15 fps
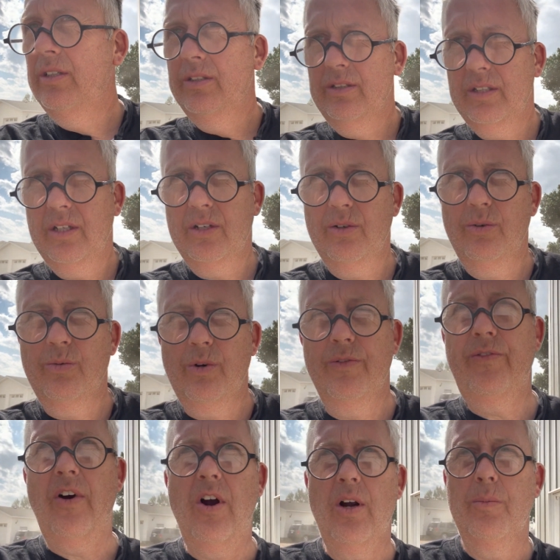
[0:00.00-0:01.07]
we're
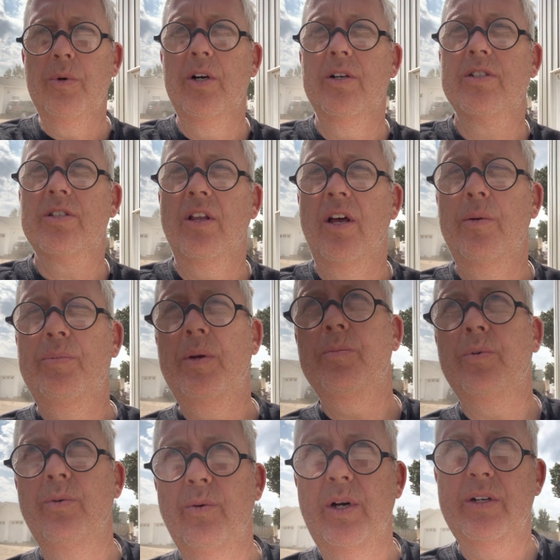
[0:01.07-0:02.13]
farmers. A lot of
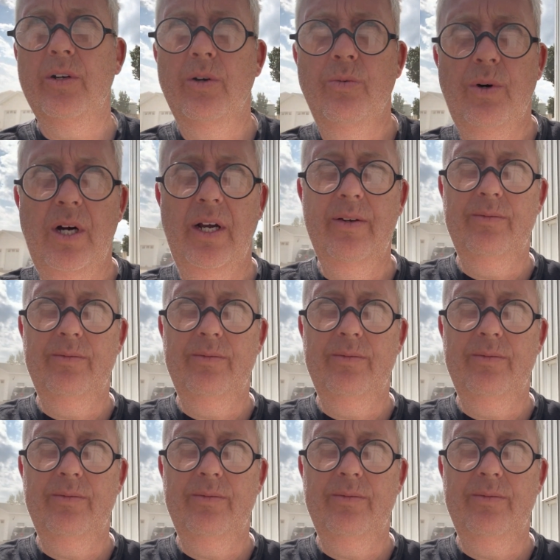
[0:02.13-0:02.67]
people wonder why,